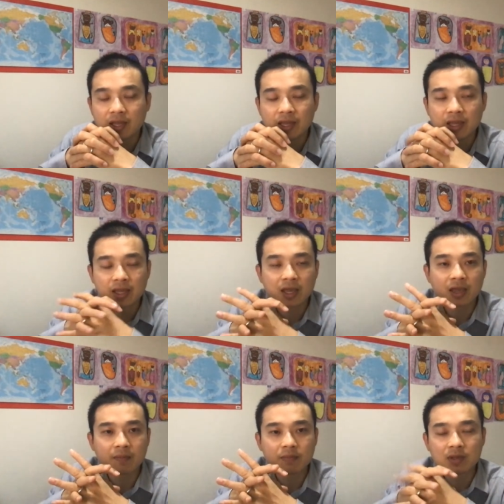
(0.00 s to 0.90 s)
It
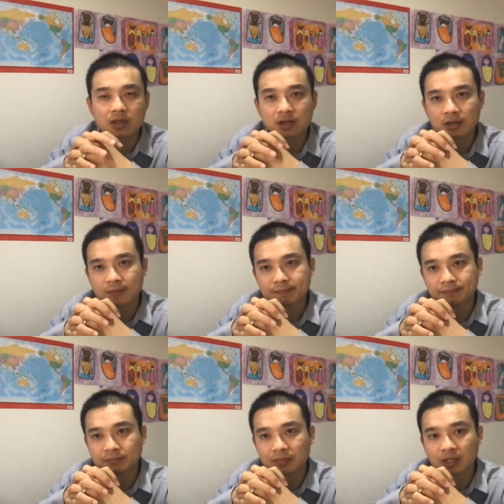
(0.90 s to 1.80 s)
can be
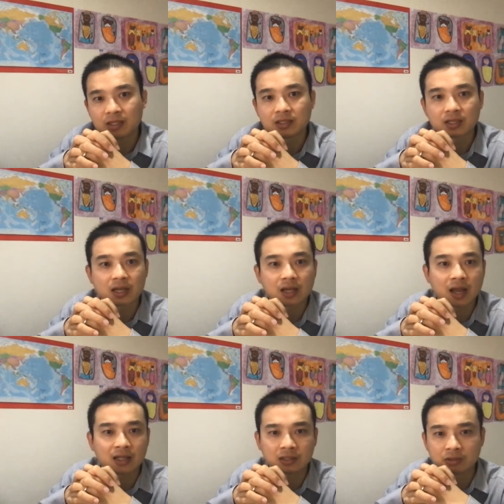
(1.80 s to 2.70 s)
it's a
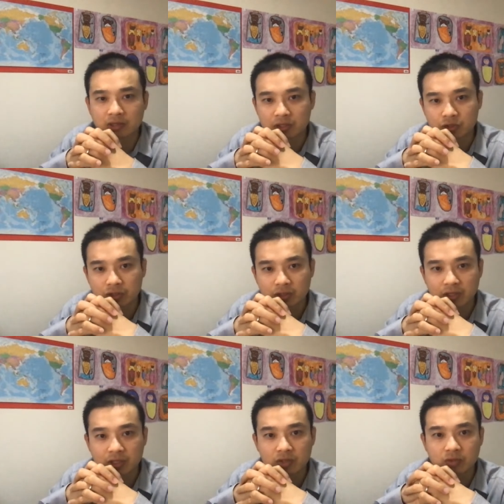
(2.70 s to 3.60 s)
cartilage
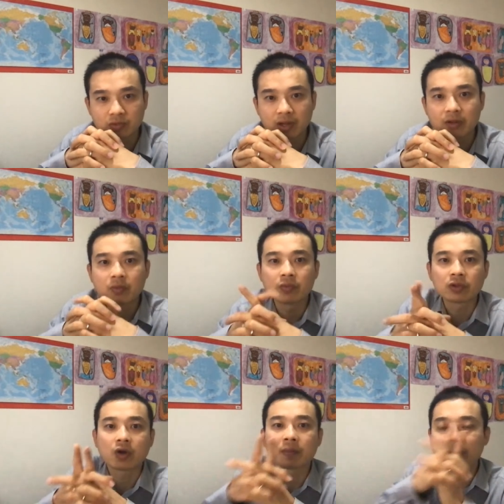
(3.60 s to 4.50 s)
issue, right? We
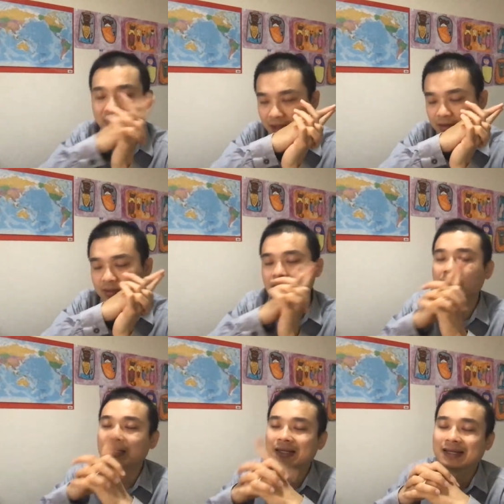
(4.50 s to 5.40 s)
talked about that
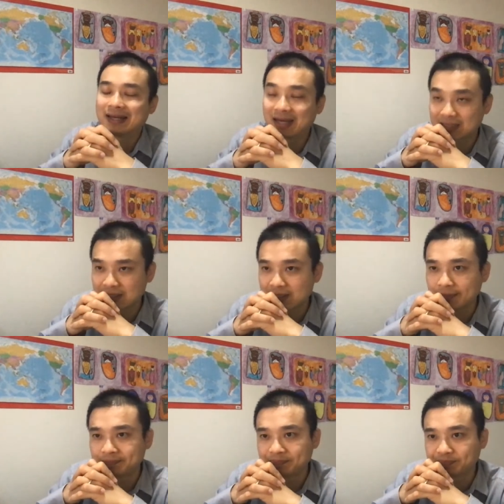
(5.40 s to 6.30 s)
last
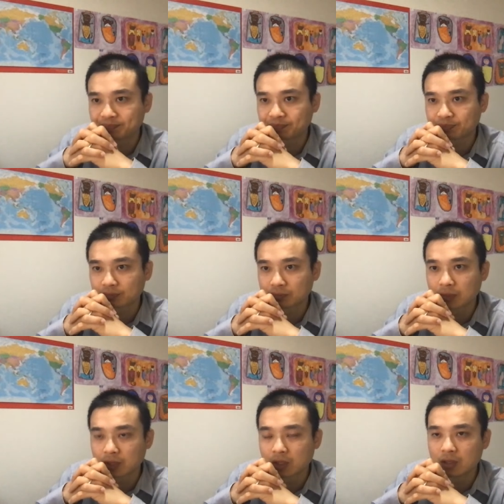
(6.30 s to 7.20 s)
time.
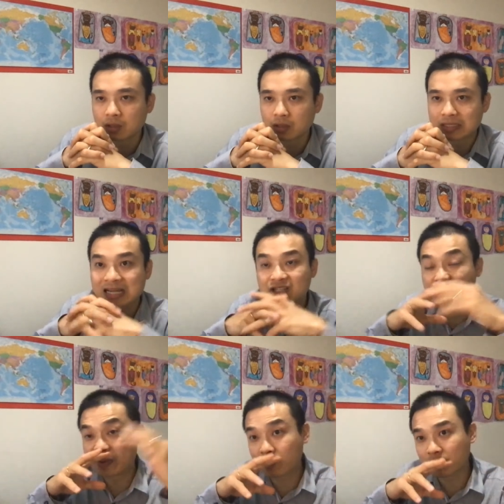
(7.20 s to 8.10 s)
The last
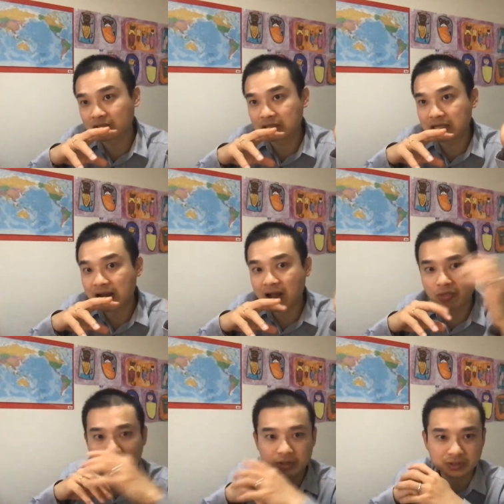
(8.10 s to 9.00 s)
topic was
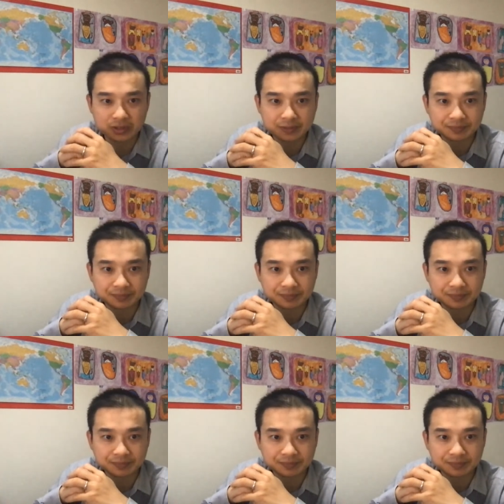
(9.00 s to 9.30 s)
arthritis.